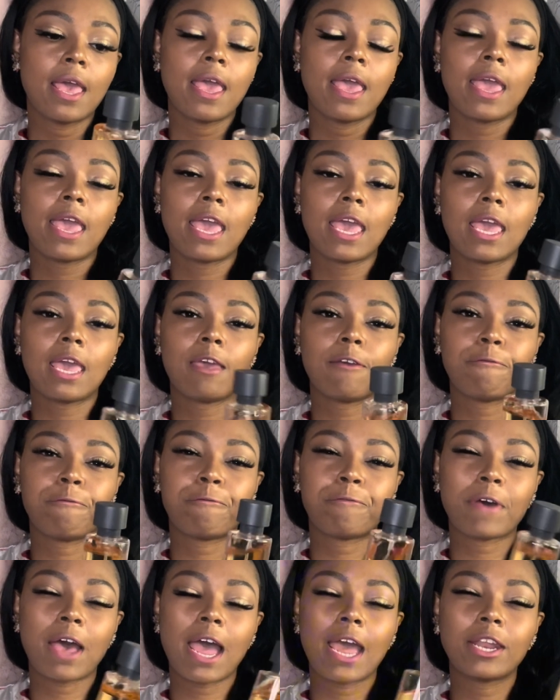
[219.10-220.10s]
If
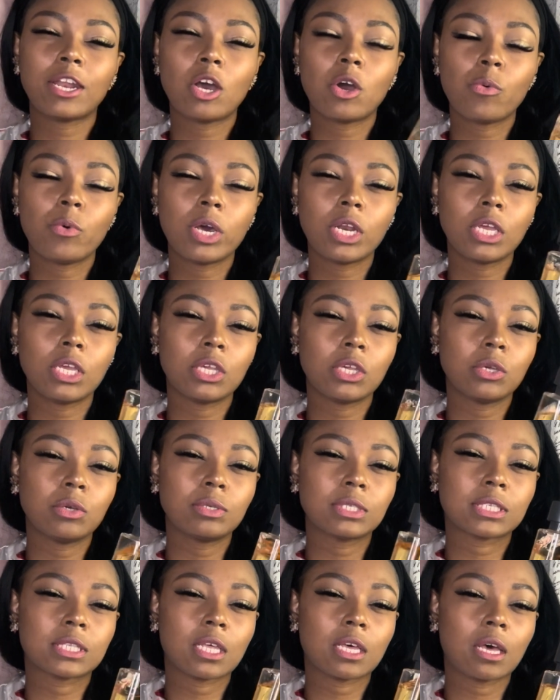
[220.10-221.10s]
I don't want to
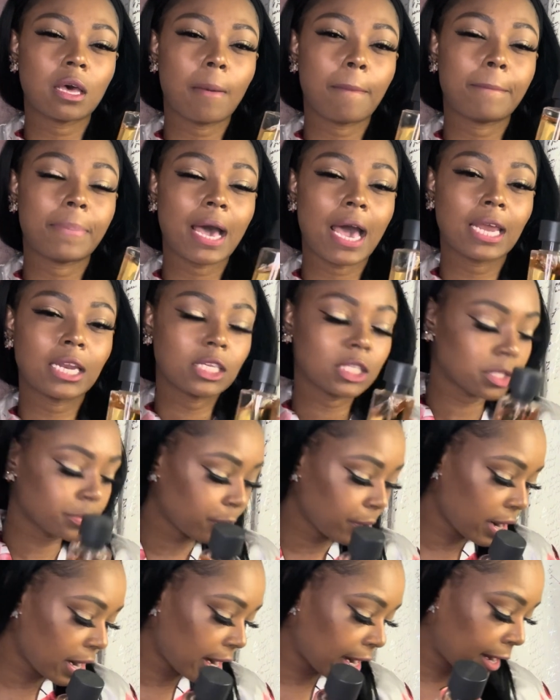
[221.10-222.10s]
use the body
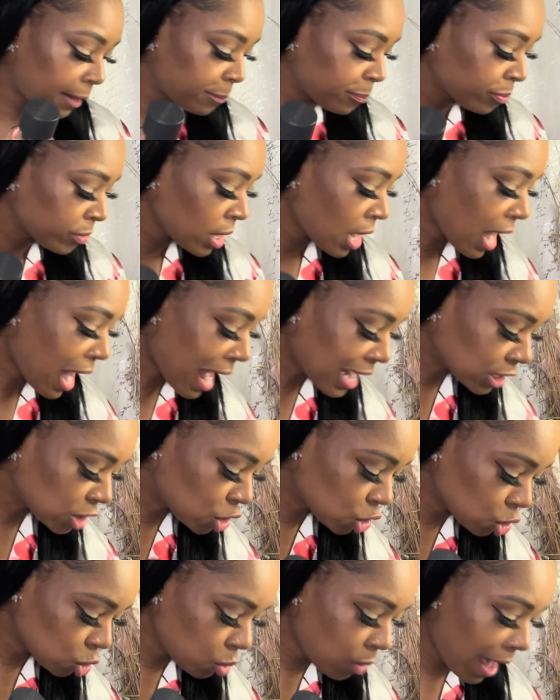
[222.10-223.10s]
spray, I
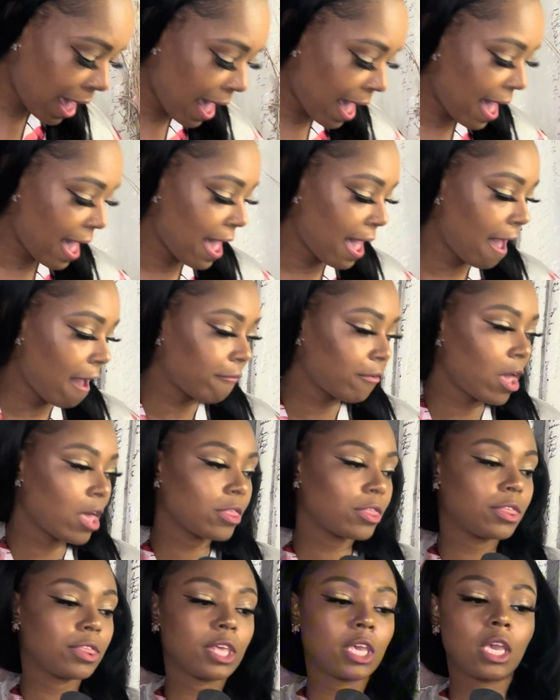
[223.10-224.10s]
do have
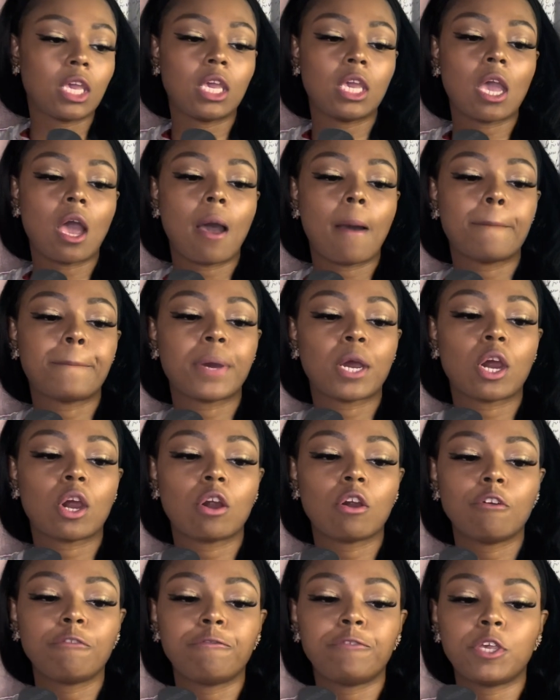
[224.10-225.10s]
the
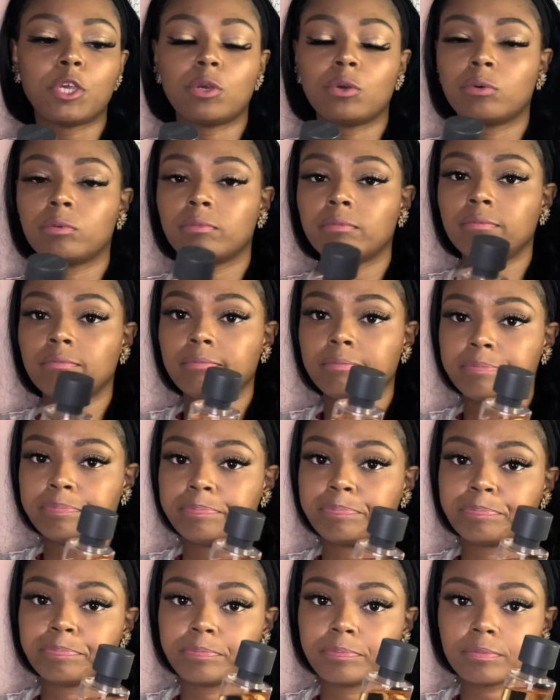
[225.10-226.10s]
perfume,
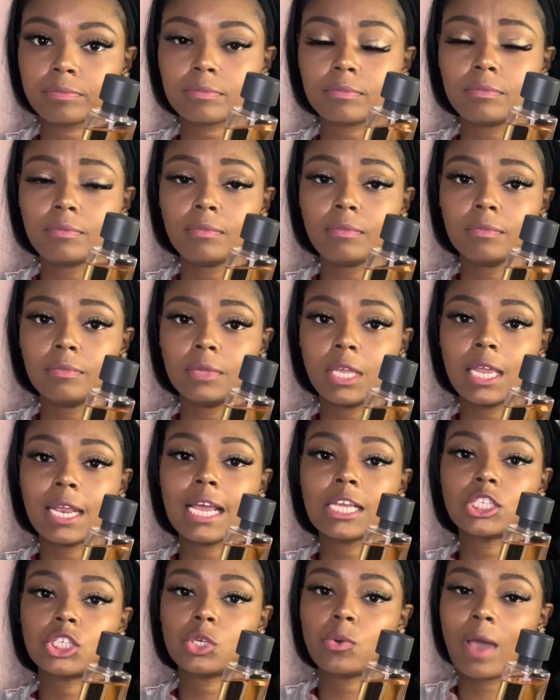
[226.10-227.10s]
and
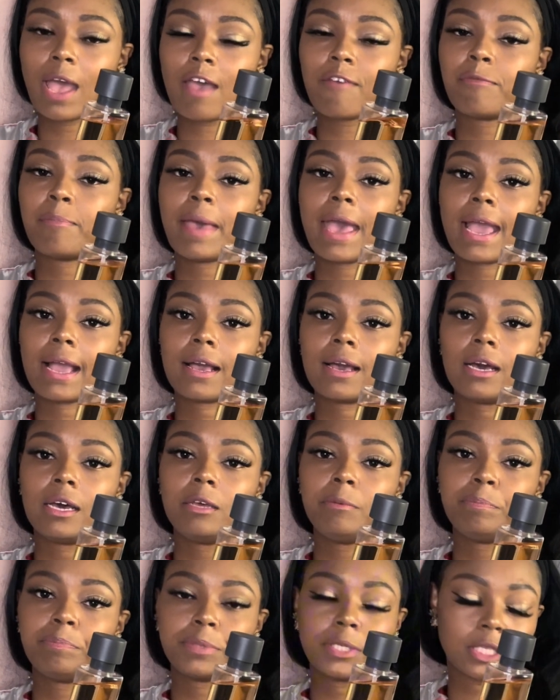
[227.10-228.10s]
I do have
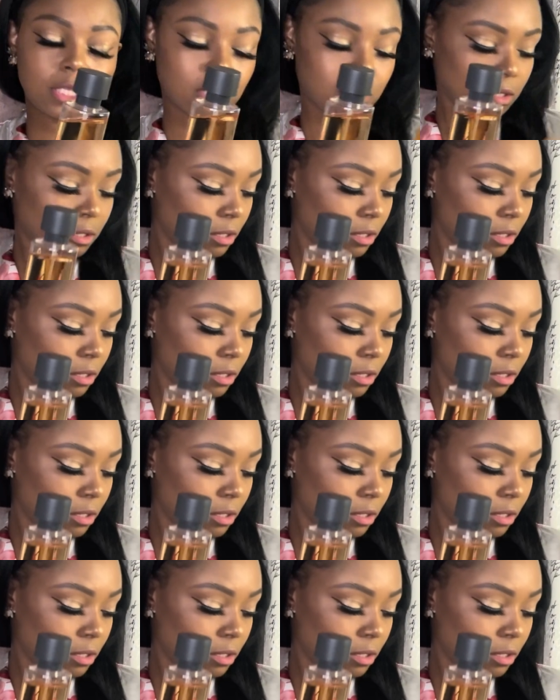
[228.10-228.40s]
backups.